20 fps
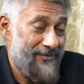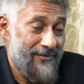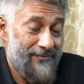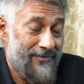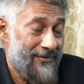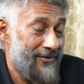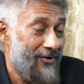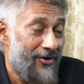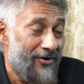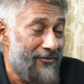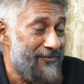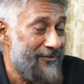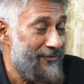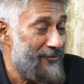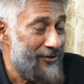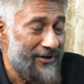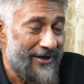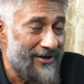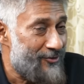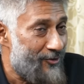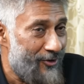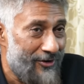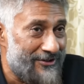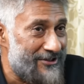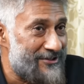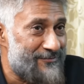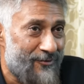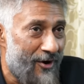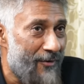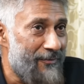but a lot of people can call
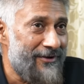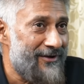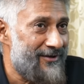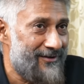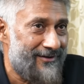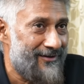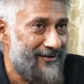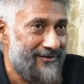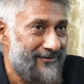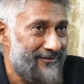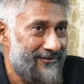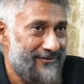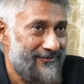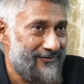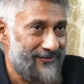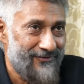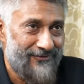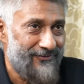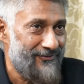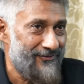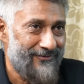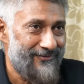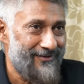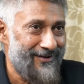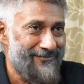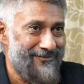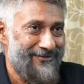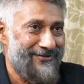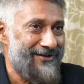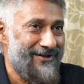this propaganda. This is,
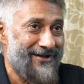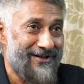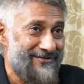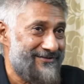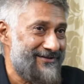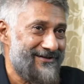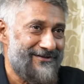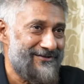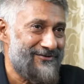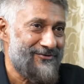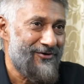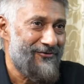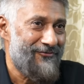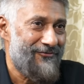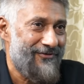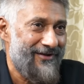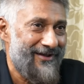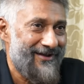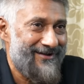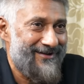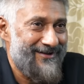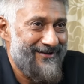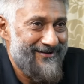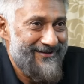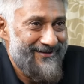I mean, they can say this is all fake.